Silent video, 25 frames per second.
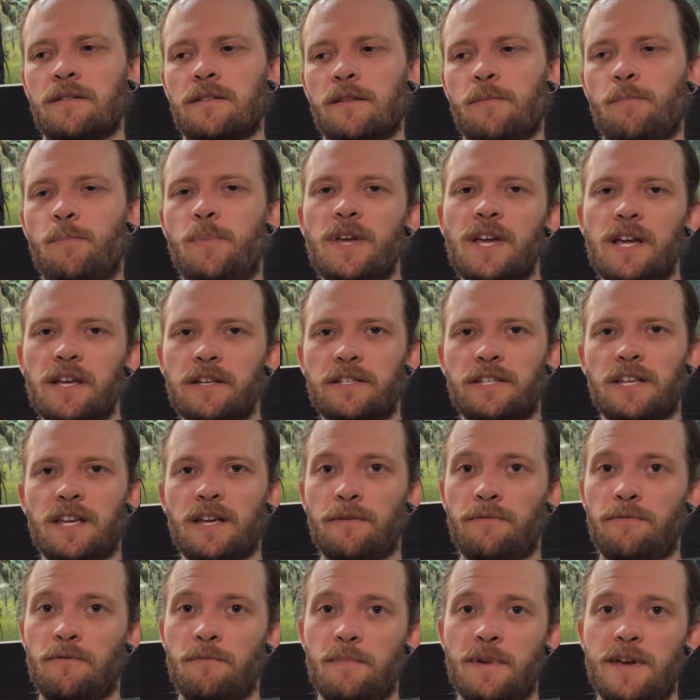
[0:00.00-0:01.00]
The biggest
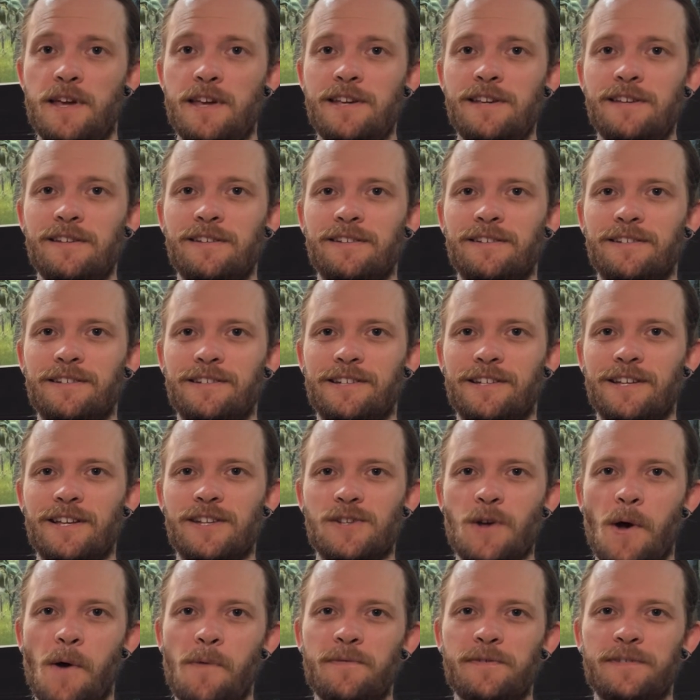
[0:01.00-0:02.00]
thing for me
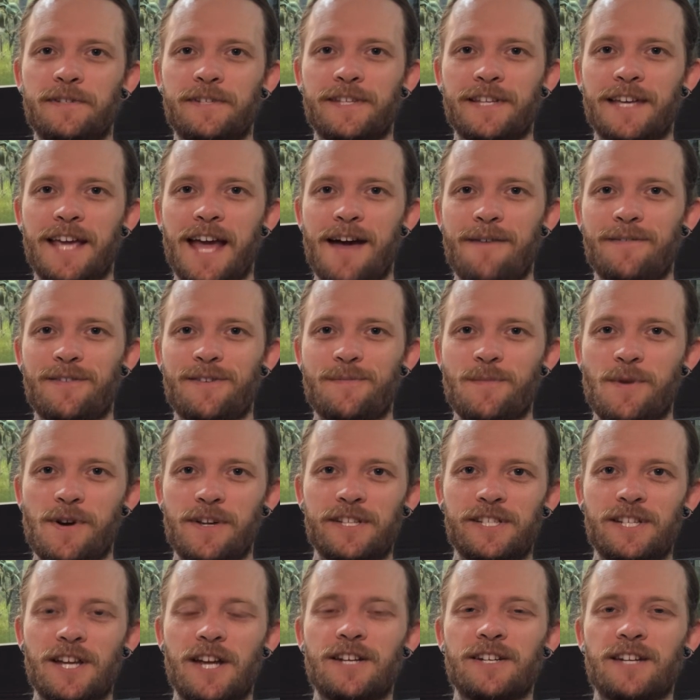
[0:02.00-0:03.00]
is obviously having my
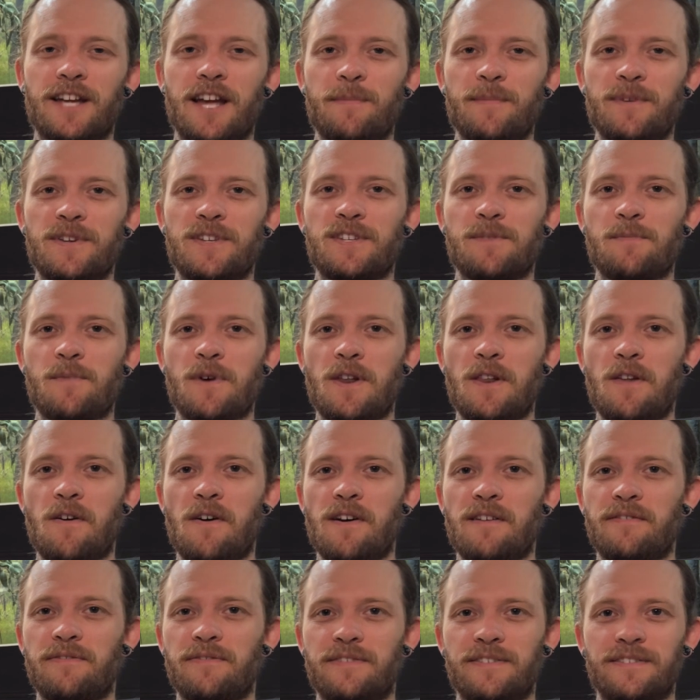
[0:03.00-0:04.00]
son come into my
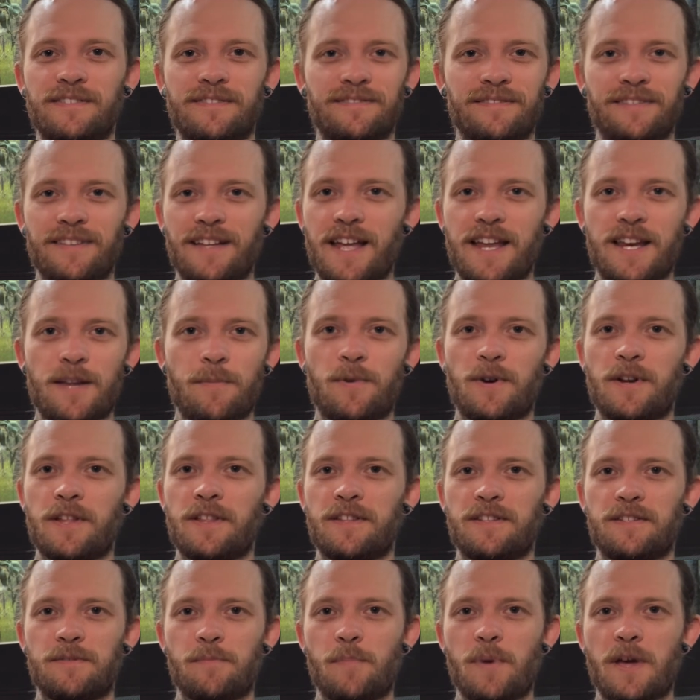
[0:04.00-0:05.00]
life. Anybody
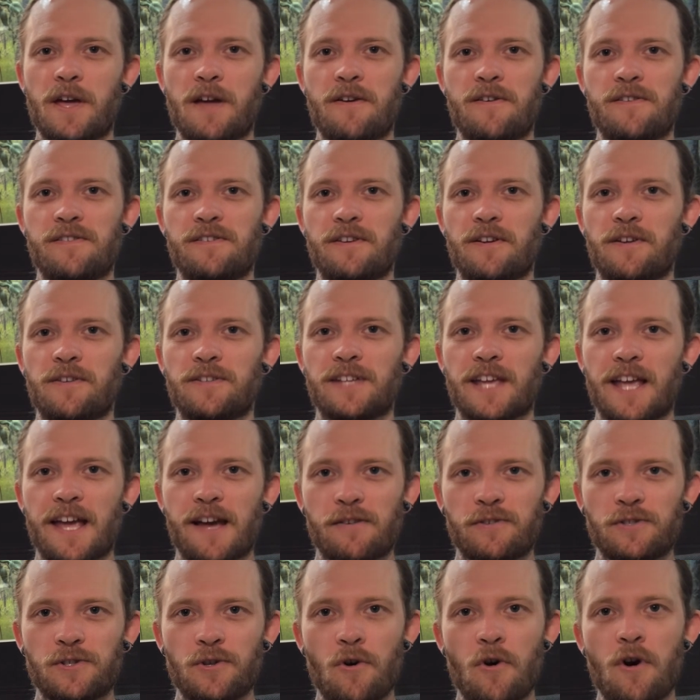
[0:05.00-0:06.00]
that's a parent knows
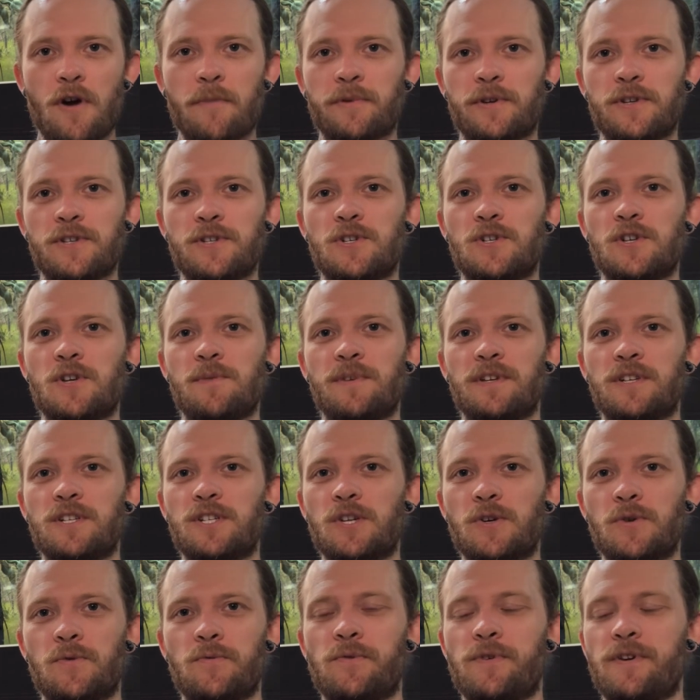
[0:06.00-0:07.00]
how time-consuming
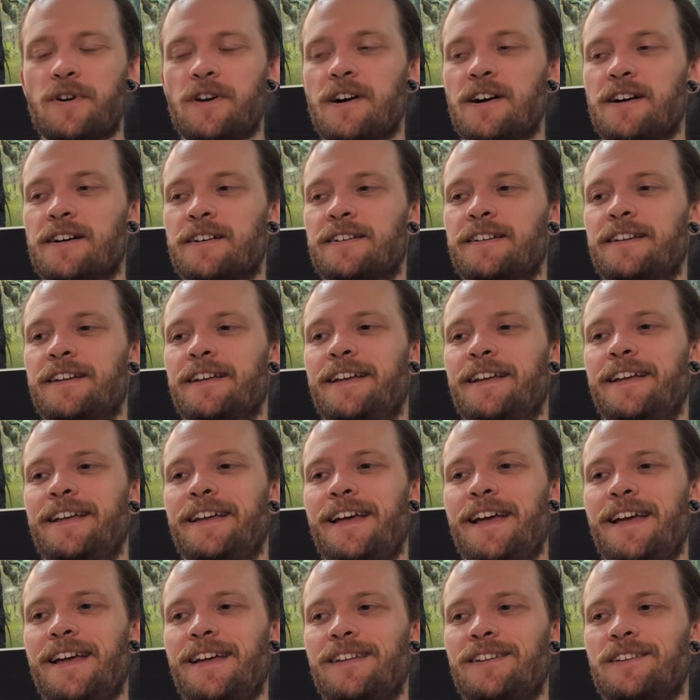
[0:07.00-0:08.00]
children are,
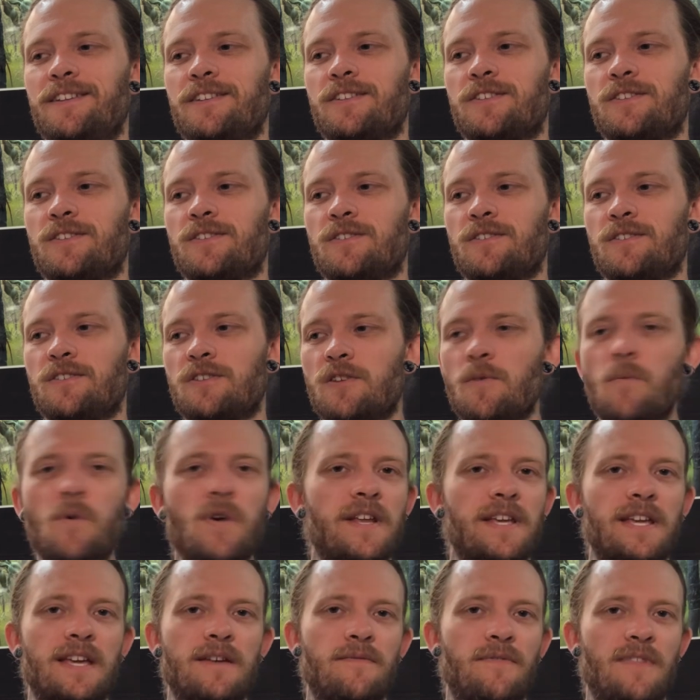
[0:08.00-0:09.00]
and you
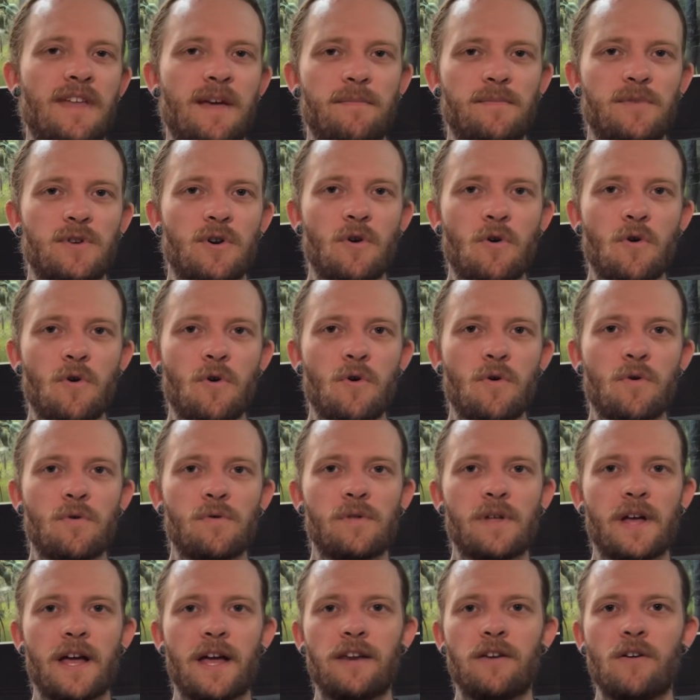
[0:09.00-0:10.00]
want to give them your all,
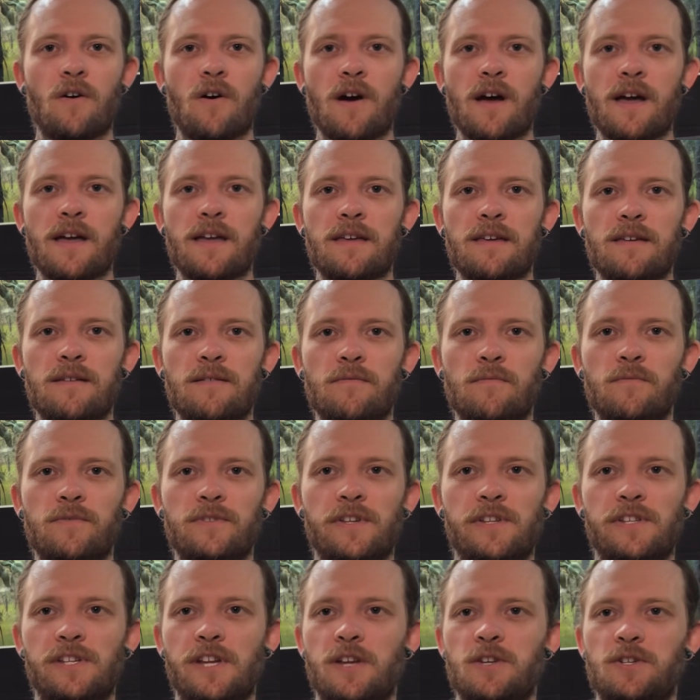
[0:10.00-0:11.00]
and I was
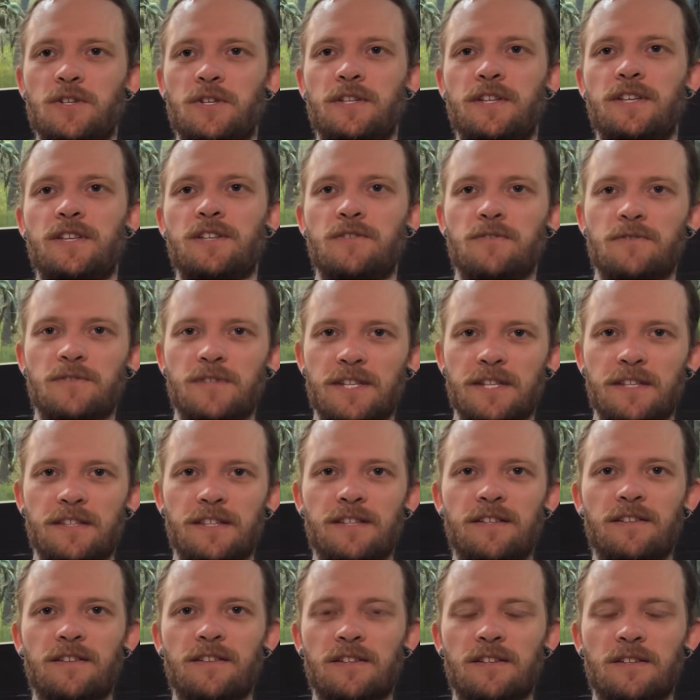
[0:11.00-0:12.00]
essentially using
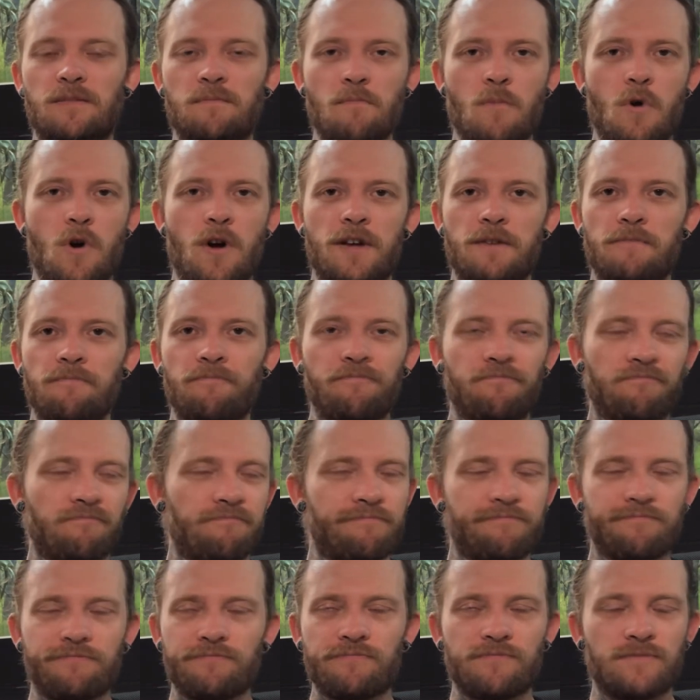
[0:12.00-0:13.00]
this as my
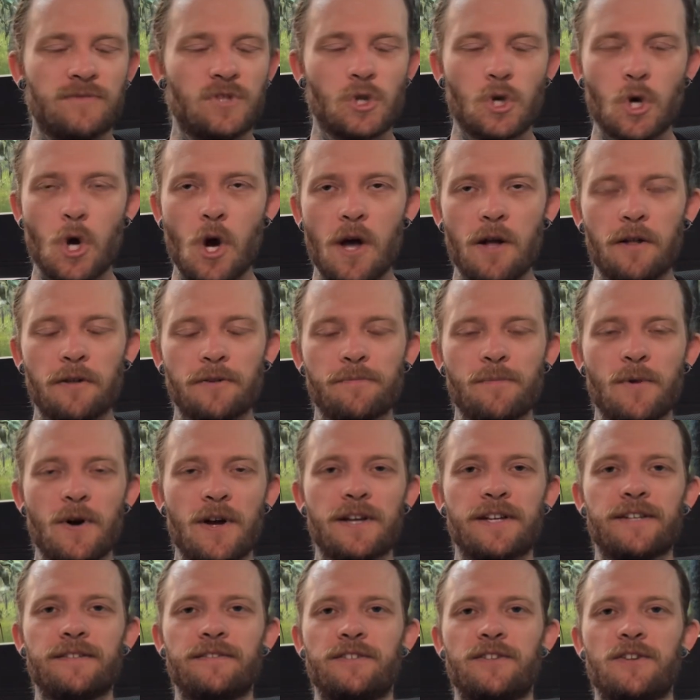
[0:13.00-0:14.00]
child,
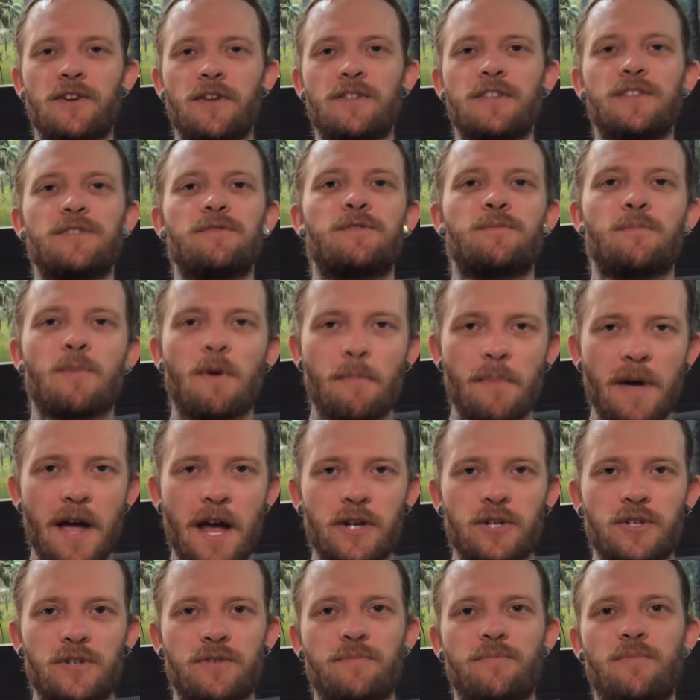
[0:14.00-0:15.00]
this was my
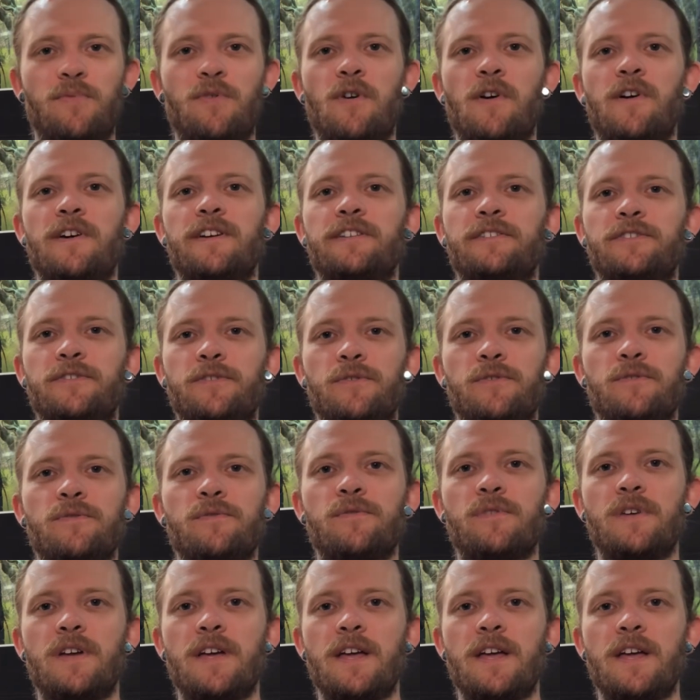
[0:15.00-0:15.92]
passion prior to